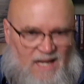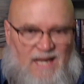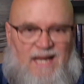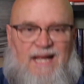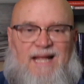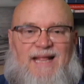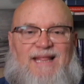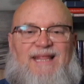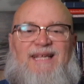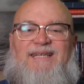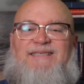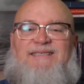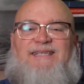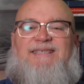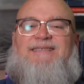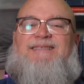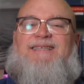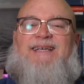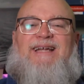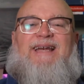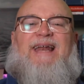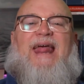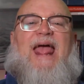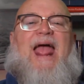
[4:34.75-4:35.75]
This is
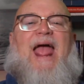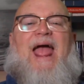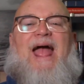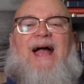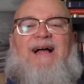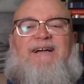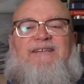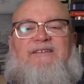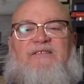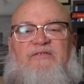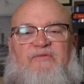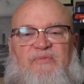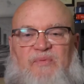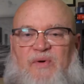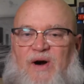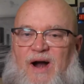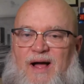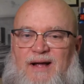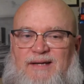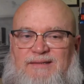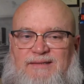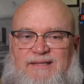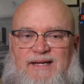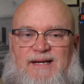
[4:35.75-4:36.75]
an active
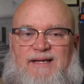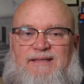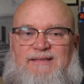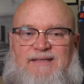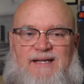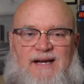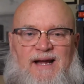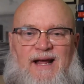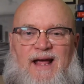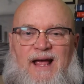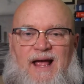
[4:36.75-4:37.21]
process.